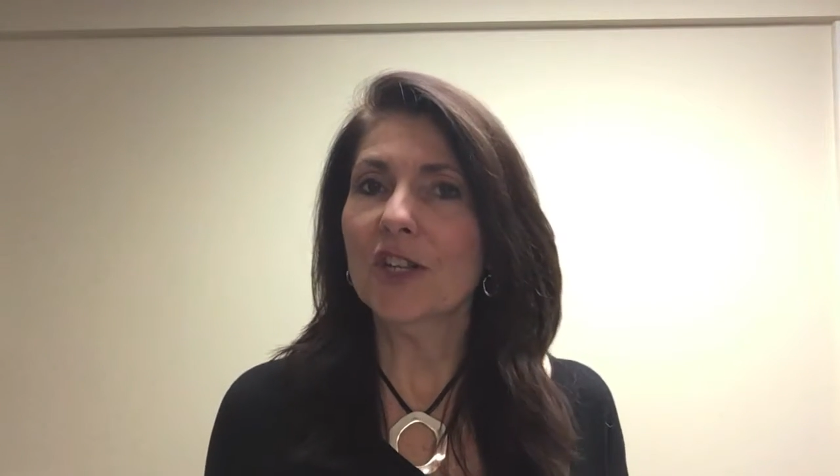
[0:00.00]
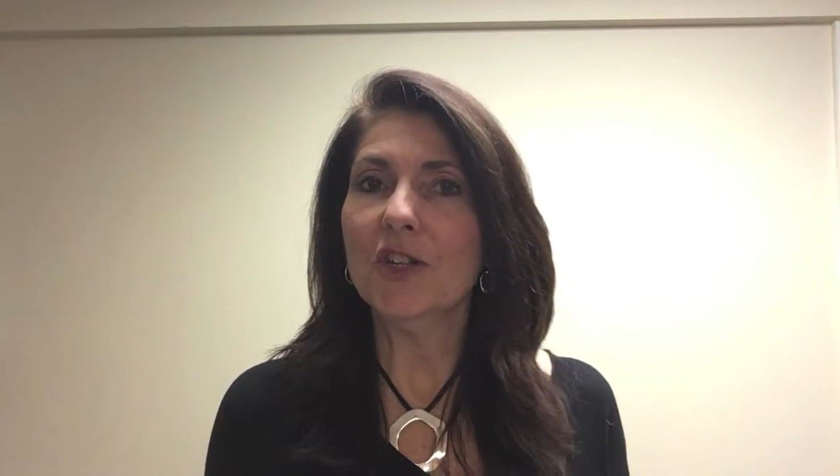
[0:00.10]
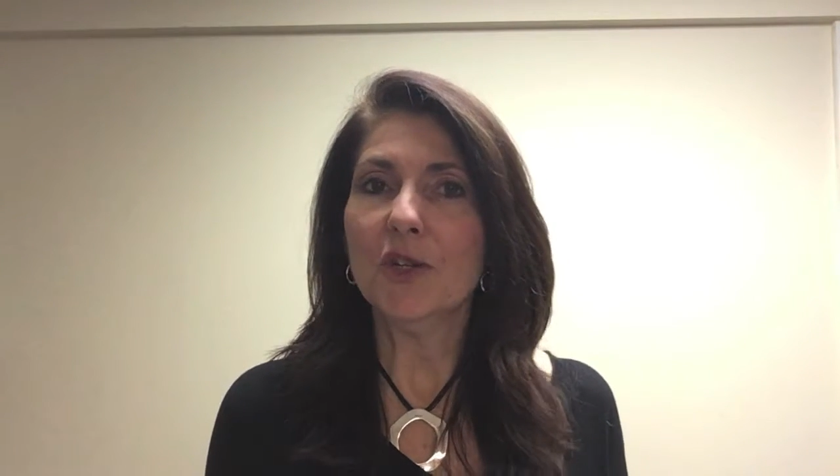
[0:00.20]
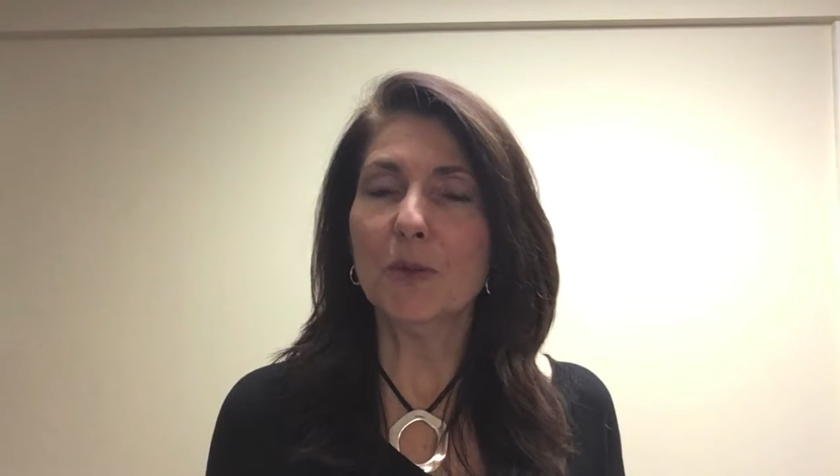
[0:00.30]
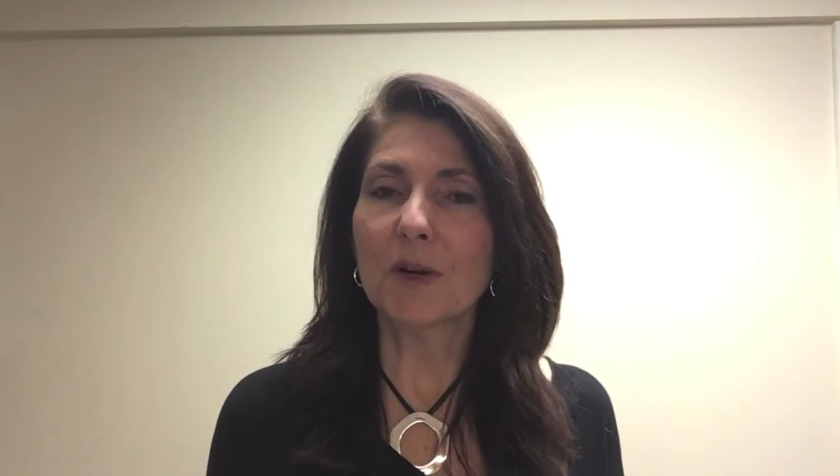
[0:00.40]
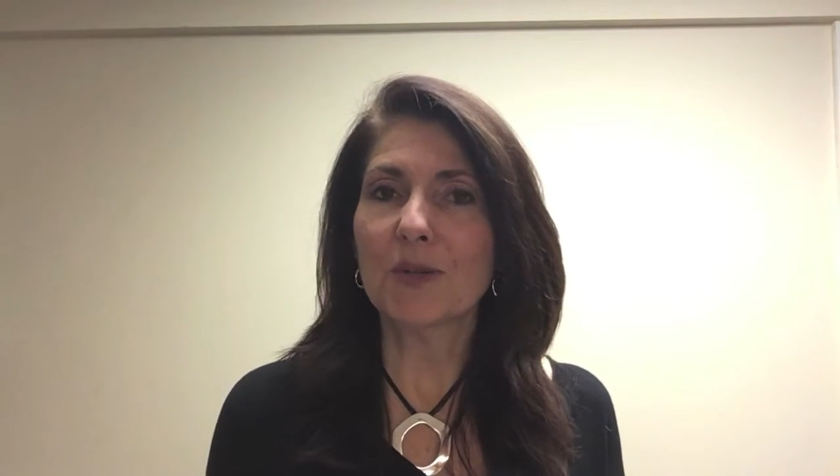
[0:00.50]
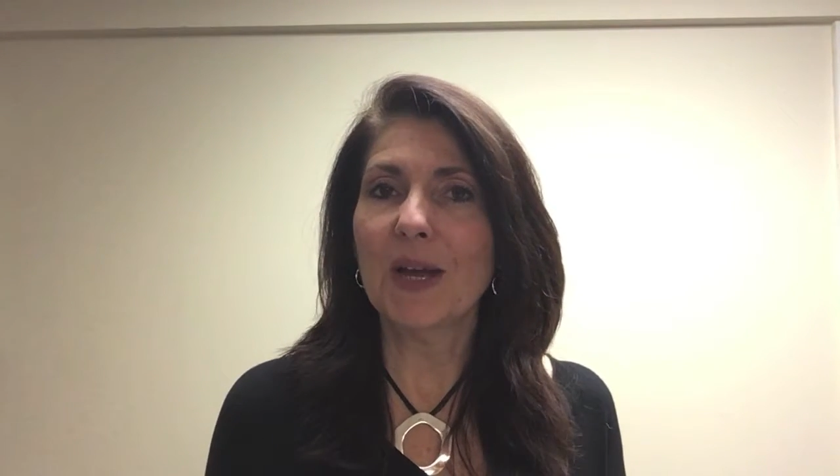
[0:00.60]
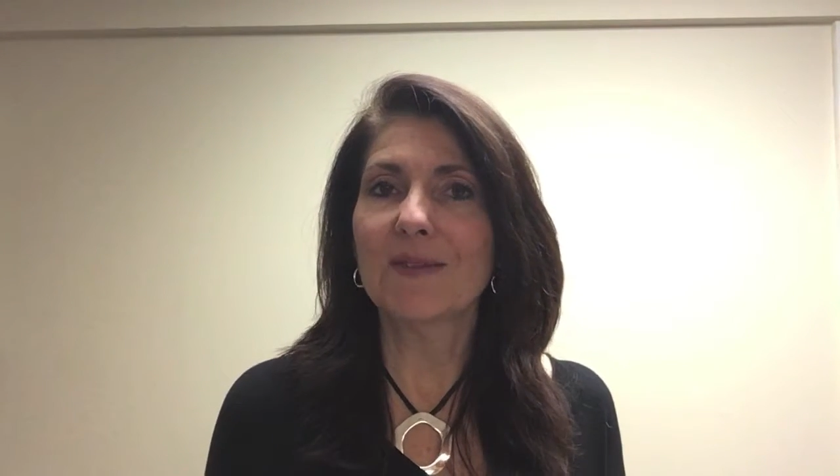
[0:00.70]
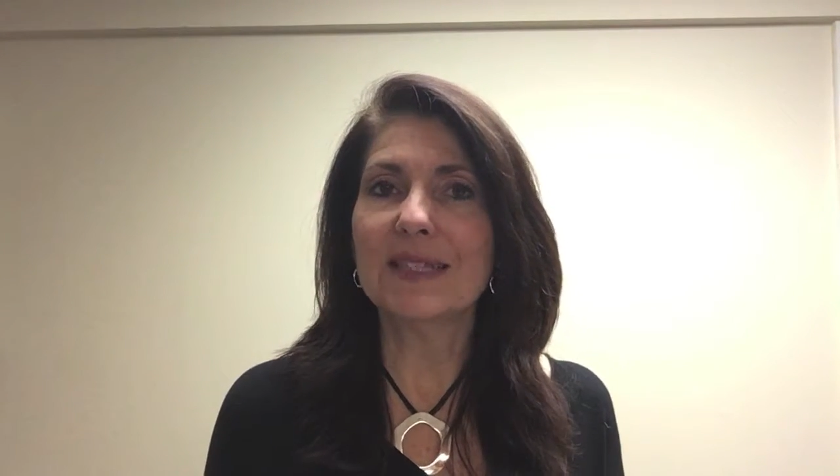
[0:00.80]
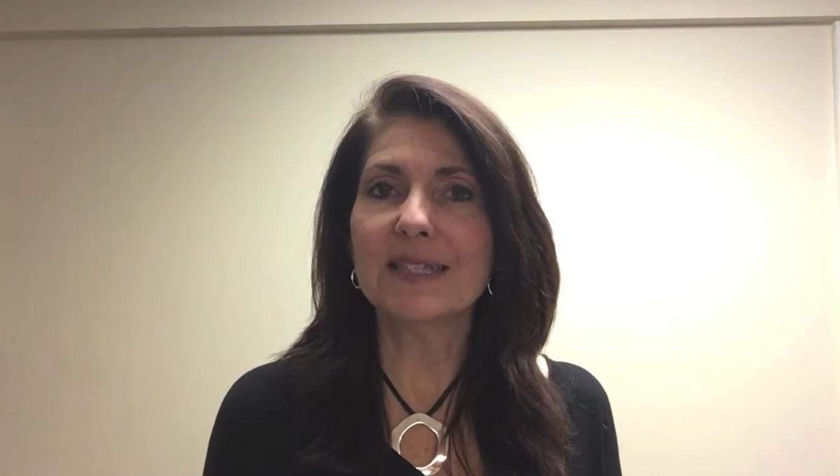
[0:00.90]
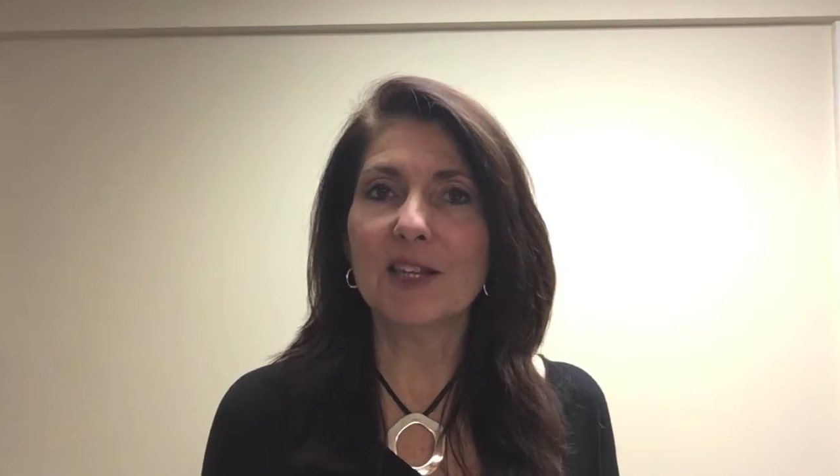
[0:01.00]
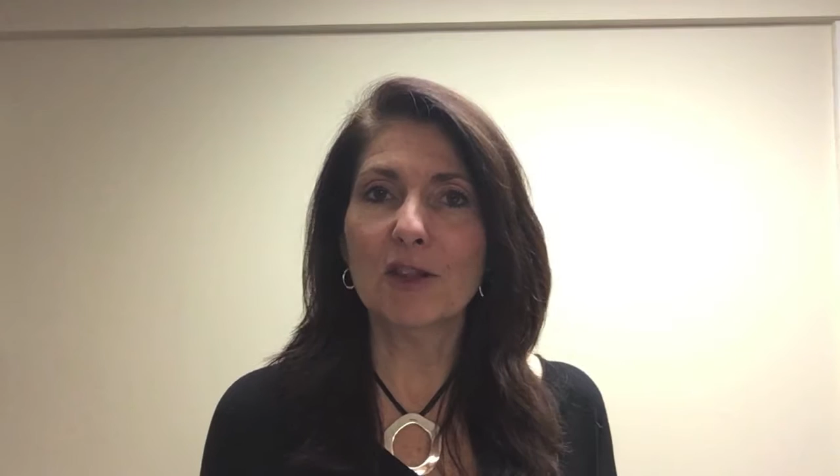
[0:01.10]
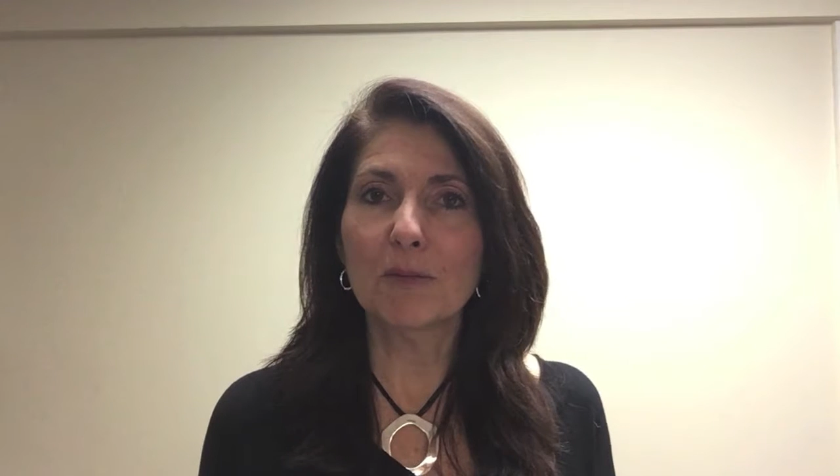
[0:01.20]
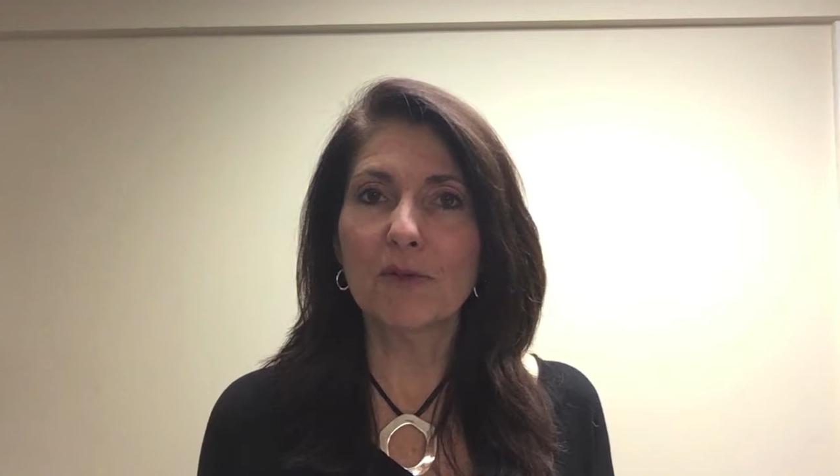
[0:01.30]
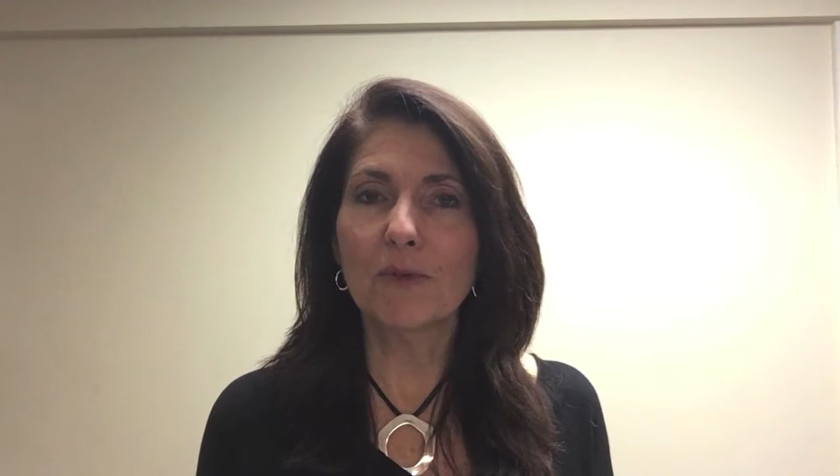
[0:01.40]
and new because we haven't seen
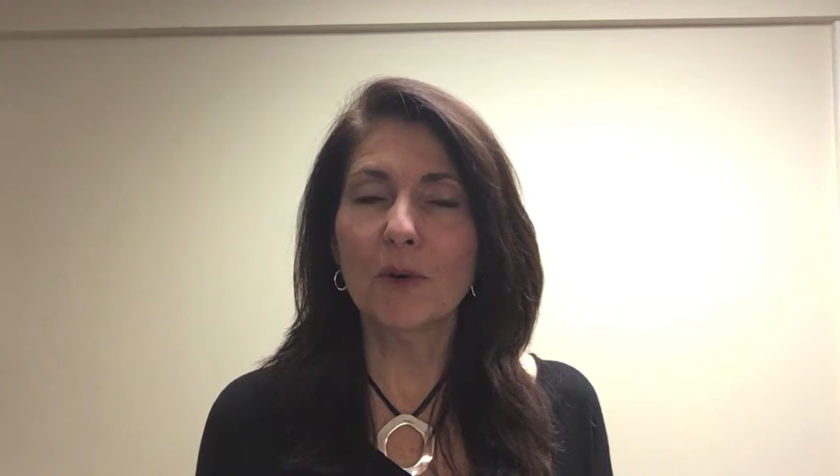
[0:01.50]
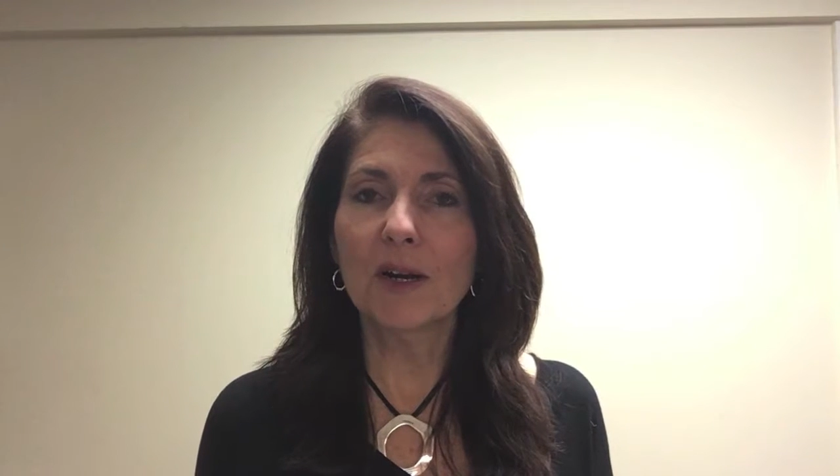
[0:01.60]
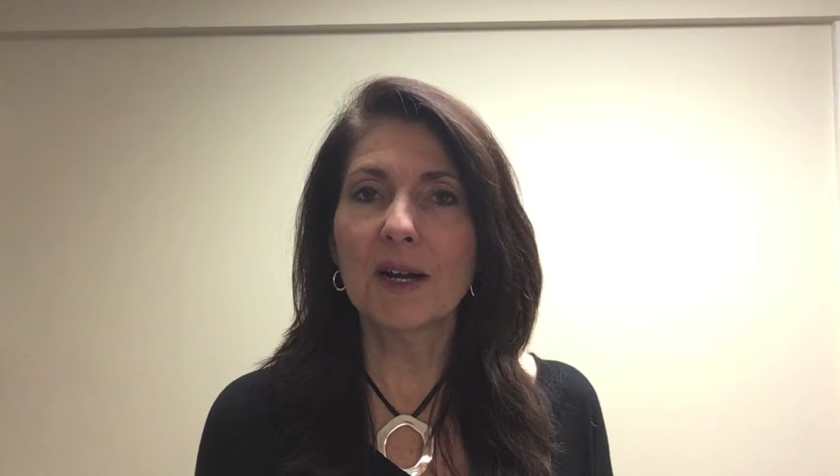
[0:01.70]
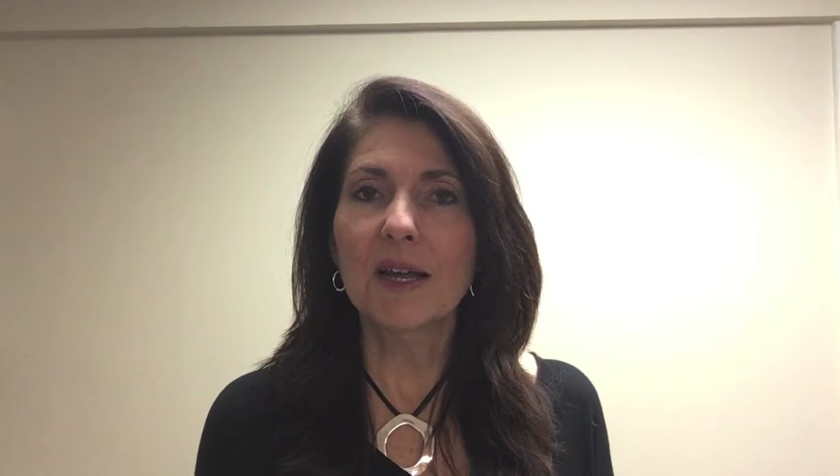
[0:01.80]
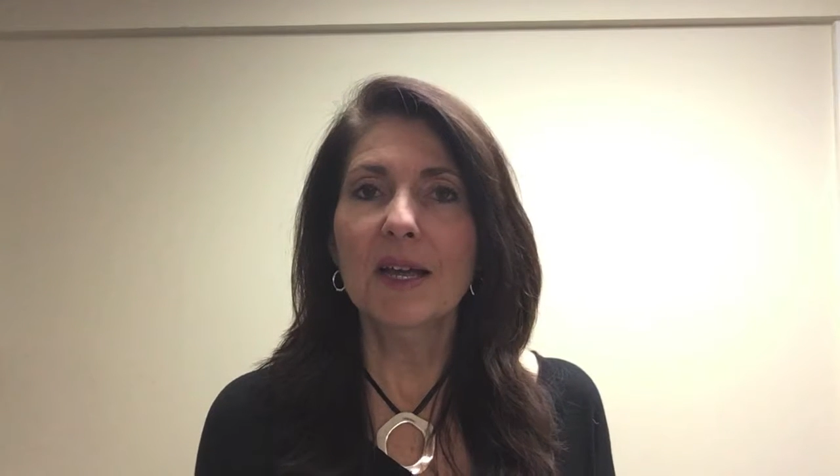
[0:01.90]
them before,